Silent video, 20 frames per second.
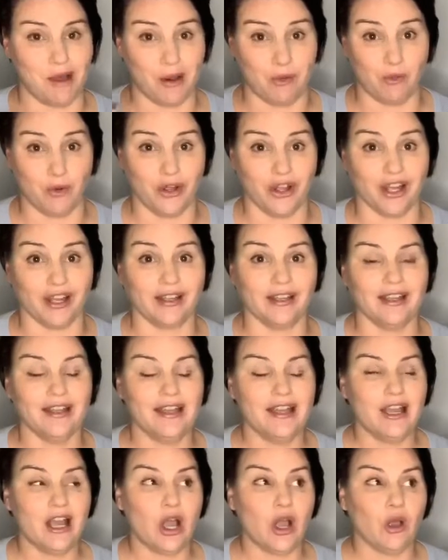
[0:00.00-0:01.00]
my work,
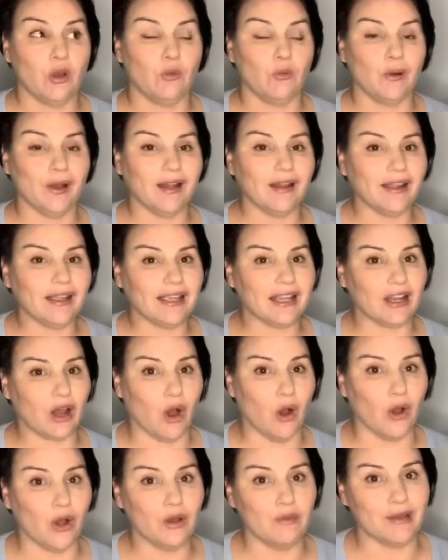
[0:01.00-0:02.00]
when I get
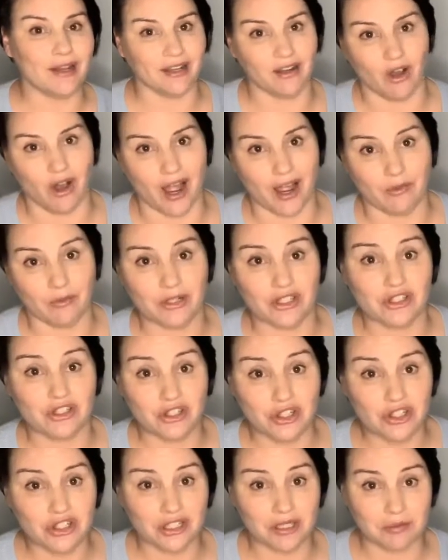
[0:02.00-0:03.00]
home at night, which is
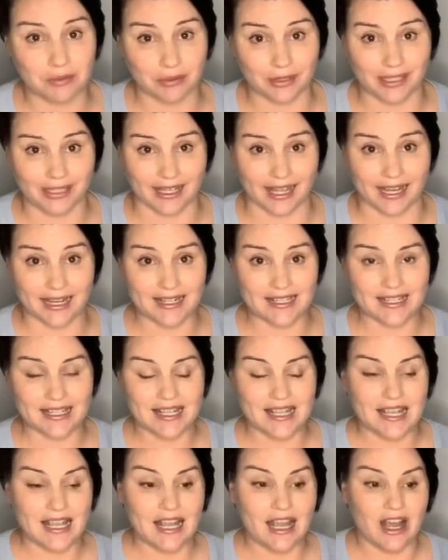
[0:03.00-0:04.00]
usually pretty late,
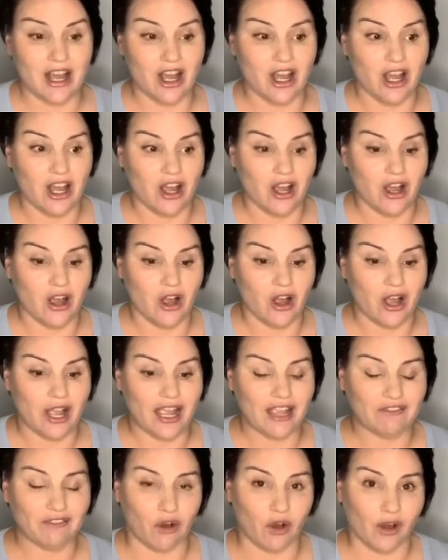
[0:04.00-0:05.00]

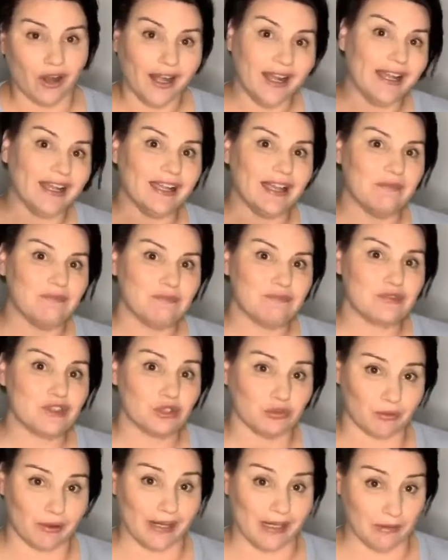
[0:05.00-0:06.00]
if I am
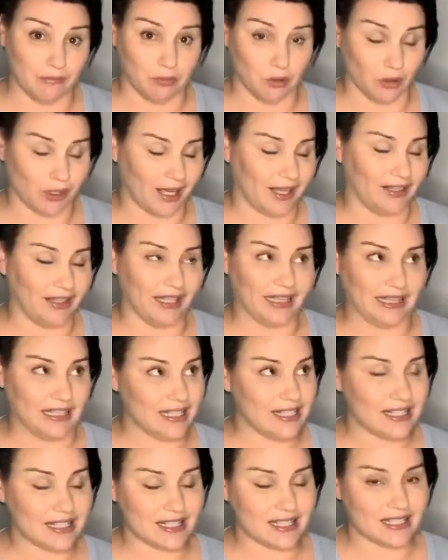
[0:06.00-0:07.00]
to read a book, and
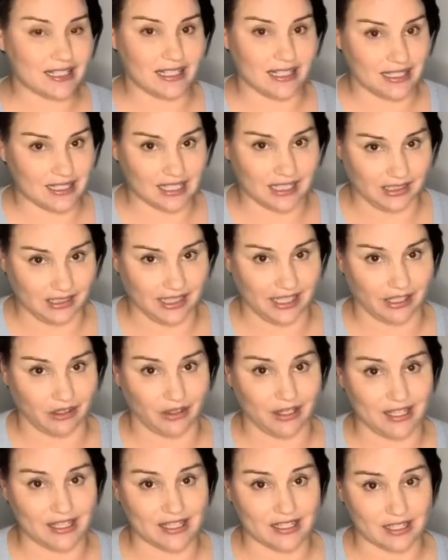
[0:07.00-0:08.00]
this is
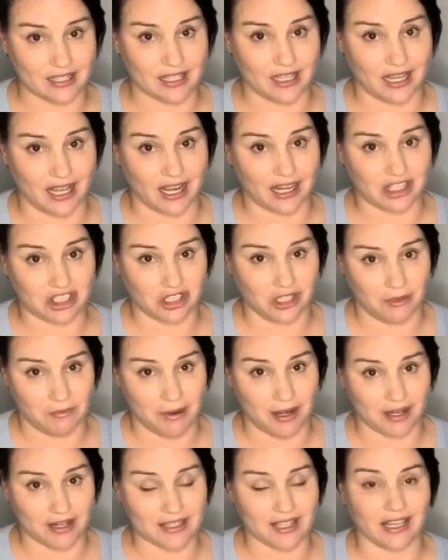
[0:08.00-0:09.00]
hilarious, it's actually
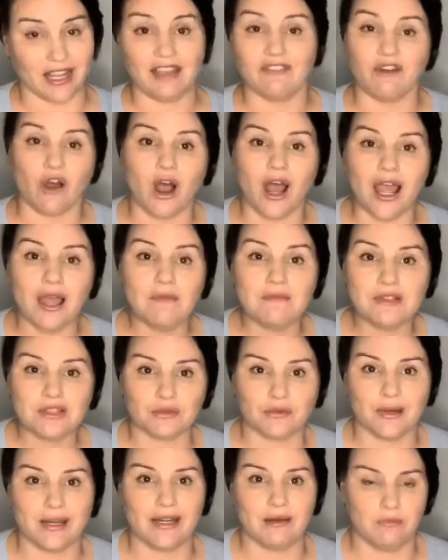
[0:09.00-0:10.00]
embarrassing. If I am
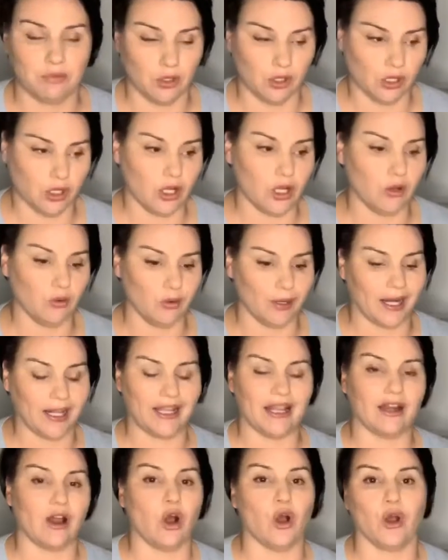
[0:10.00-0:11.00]
to read a book when I
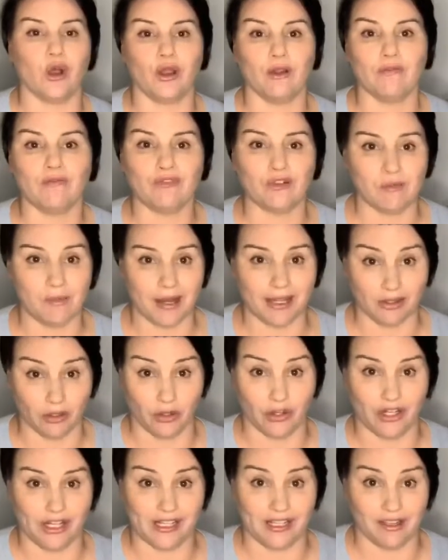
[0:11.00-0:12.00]
get home for my
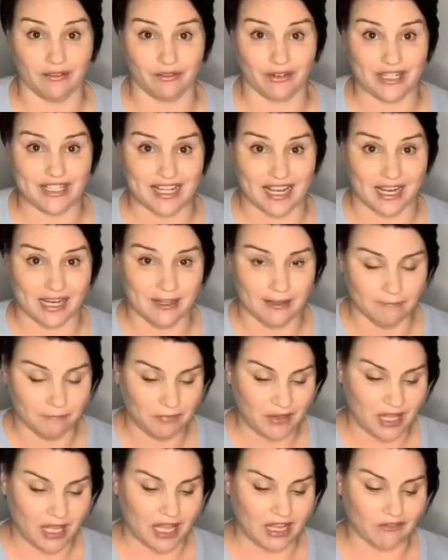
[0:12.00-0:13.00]
learning every day,
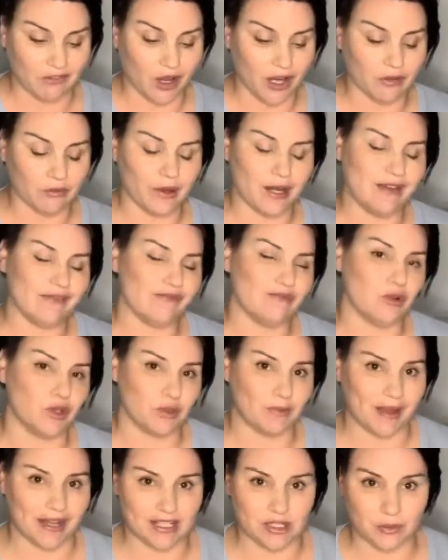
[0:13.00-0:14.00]
if I read for more
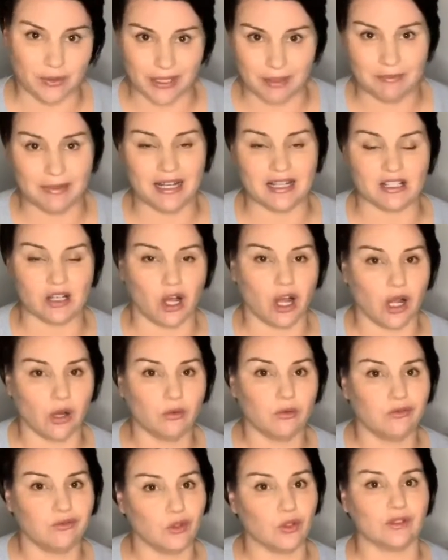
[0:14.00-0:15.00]
than about 20 minutes, I
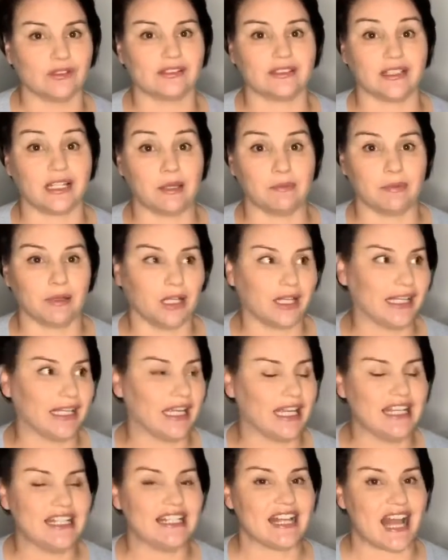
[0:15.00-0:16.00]
will fall asleep. Like,
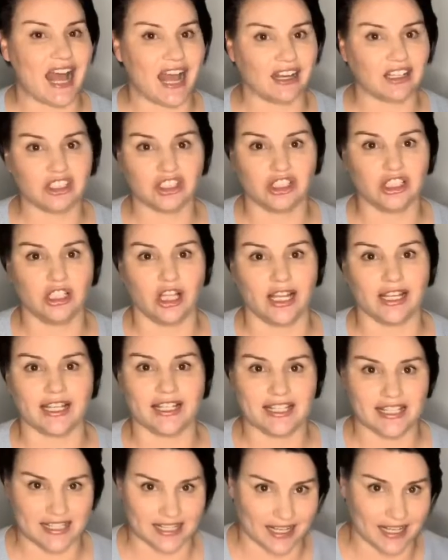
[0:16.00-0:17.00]
it's actually like a
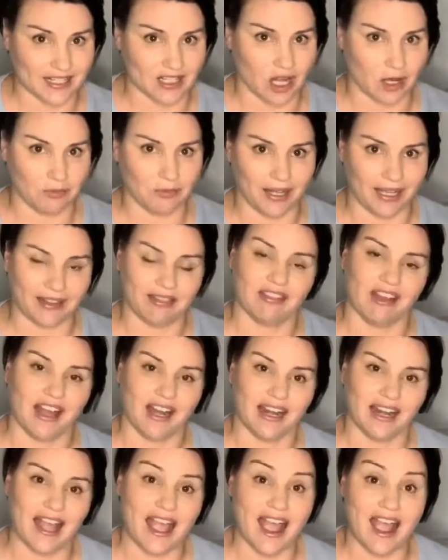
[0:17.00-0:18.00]
disease. I'm like
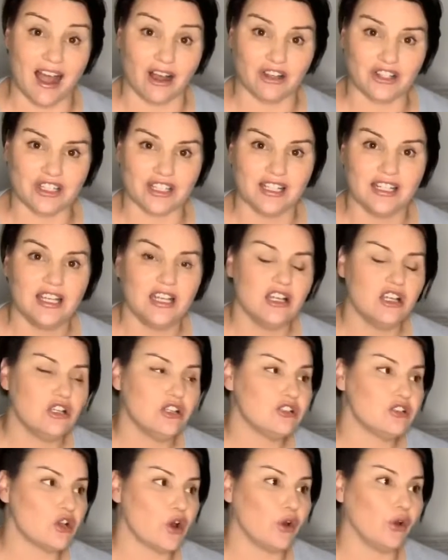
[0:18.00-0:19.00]
that out.
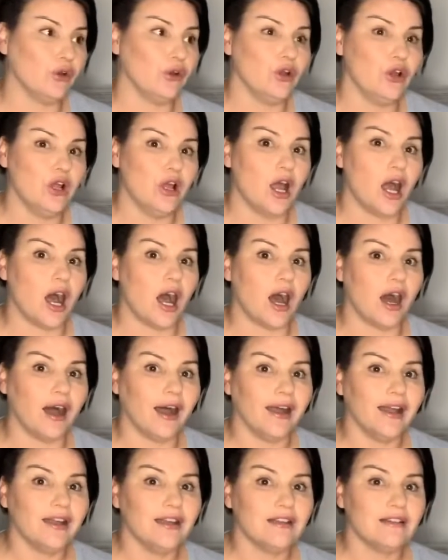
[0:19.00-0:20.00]
So
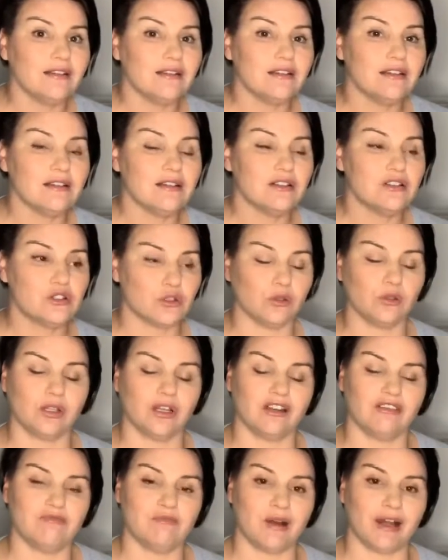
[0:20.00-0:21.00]
I do a
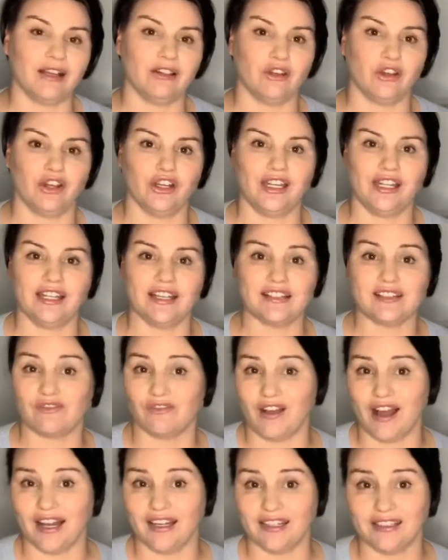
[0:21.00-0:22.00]
lot of my learning as
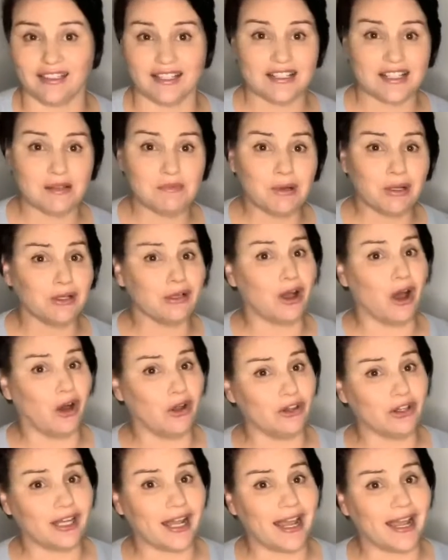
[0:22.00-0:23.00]
fun. Unless I'm on
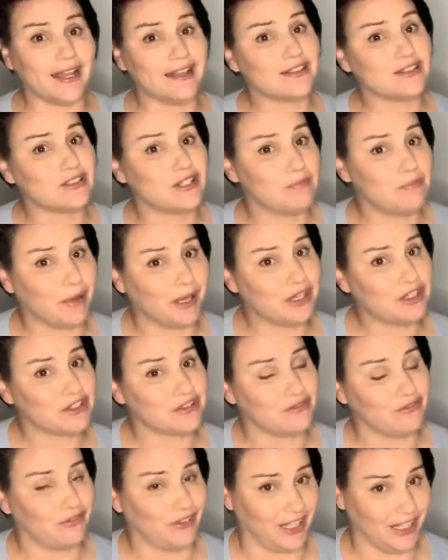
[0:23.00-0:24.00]
holidays on the beach
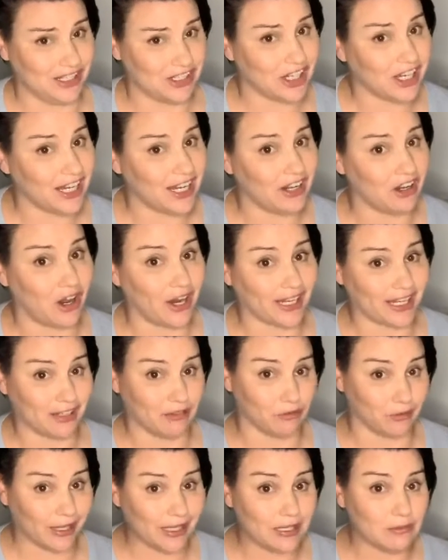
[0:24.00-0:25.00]
in Fiji and I
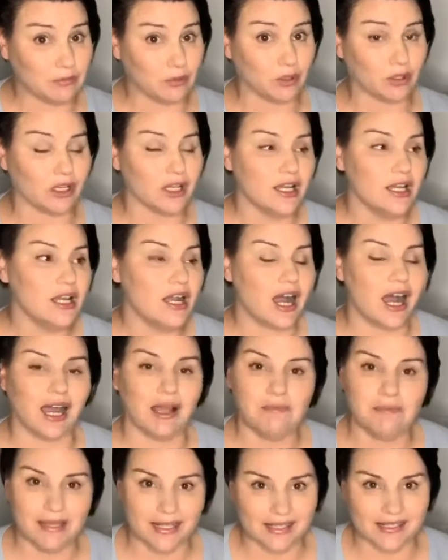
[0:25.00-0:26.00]
can read a book,
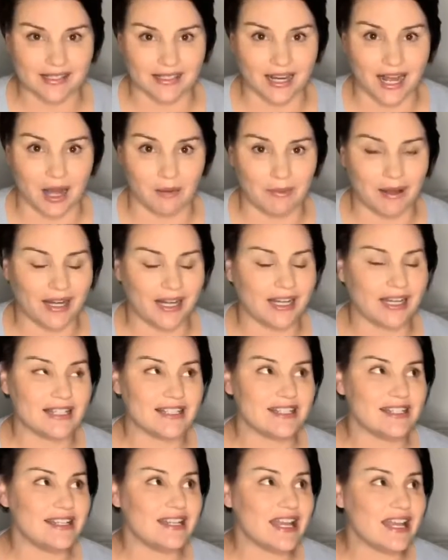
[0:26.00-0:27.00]
I mix it up. And it
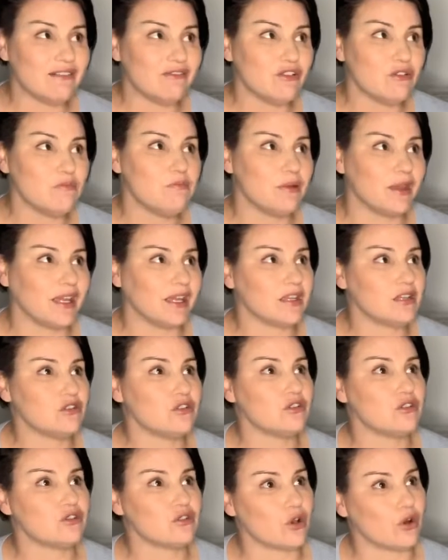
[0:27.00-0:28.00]
has never been
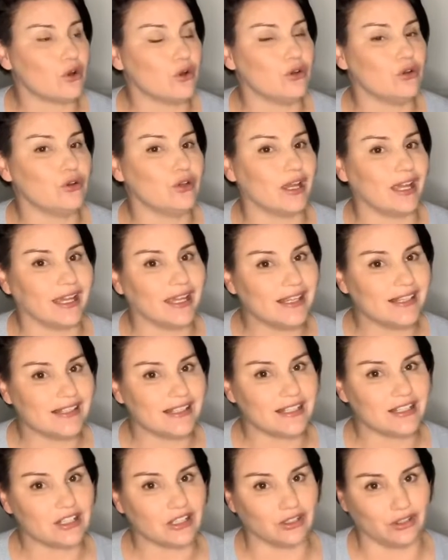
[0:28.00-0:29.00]
so
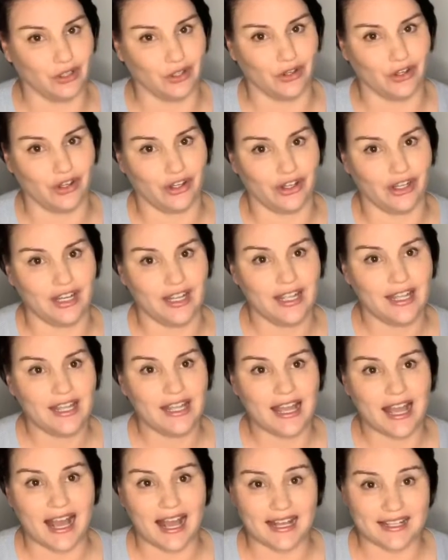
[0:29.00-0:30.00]
easy to learn
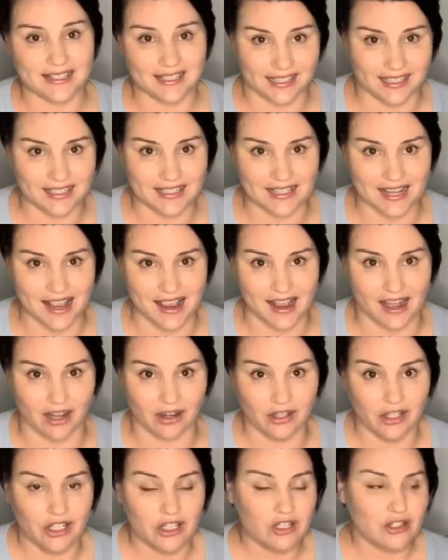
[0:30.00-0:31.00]
as it is
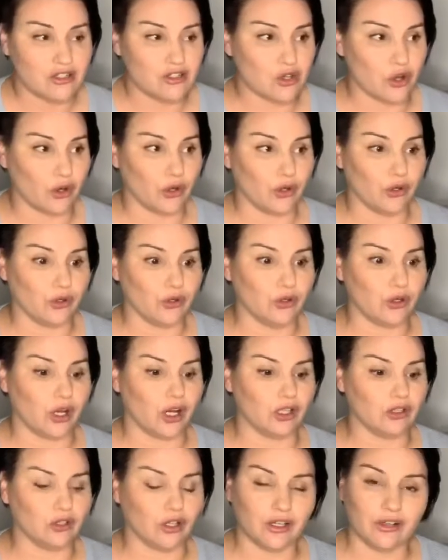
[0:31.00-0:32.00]
now. So
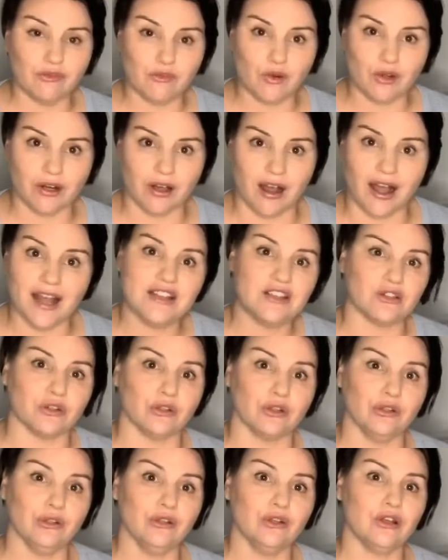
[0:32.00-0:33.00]
a lot of what I
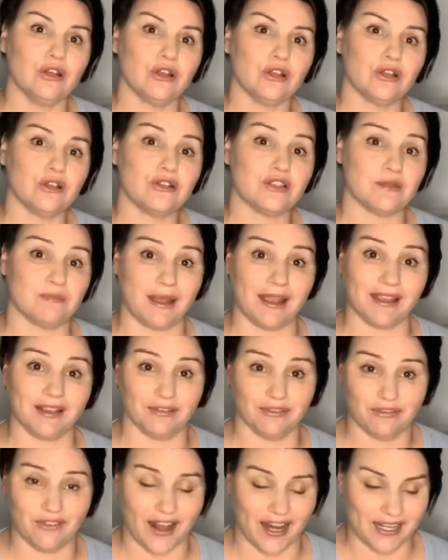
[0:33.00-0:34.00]
do to make
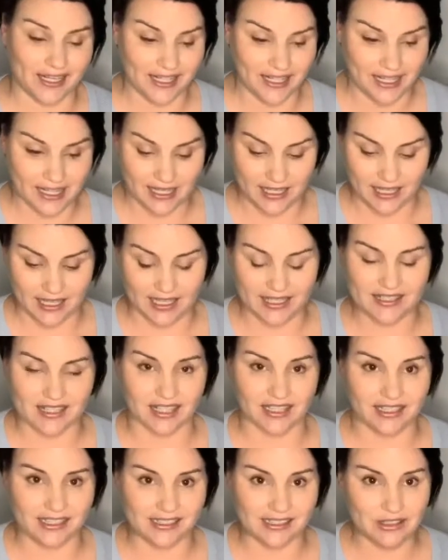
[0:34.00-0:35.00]
it fun is
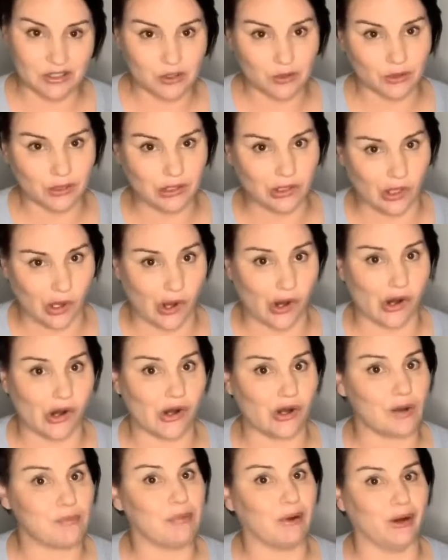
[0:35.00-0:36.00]
I listen to a
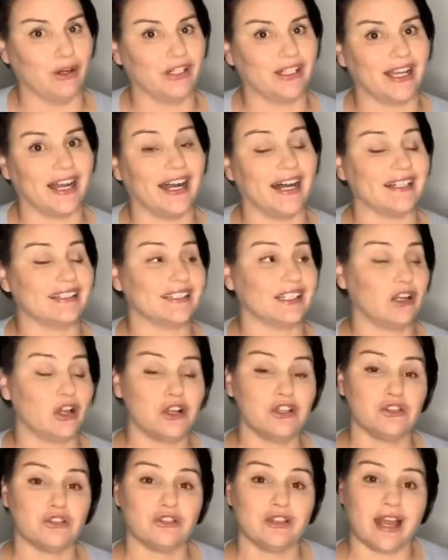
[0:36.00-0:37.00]
lot of podcasts, and
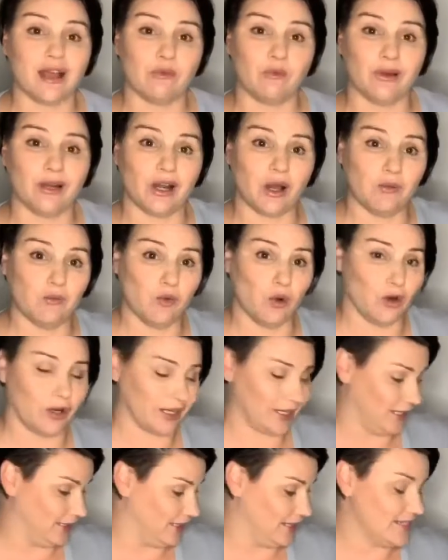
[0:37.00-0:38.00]
I do that when I'm
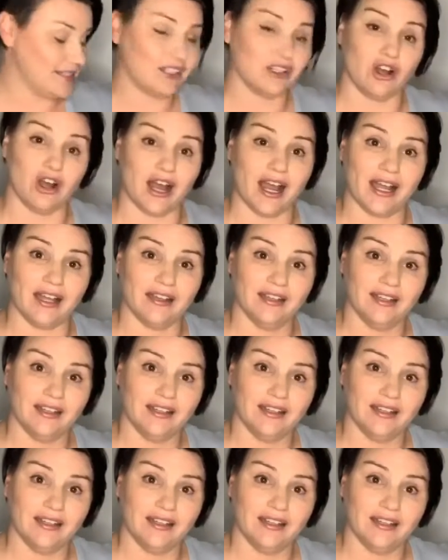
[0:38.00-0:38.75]
walking this guy.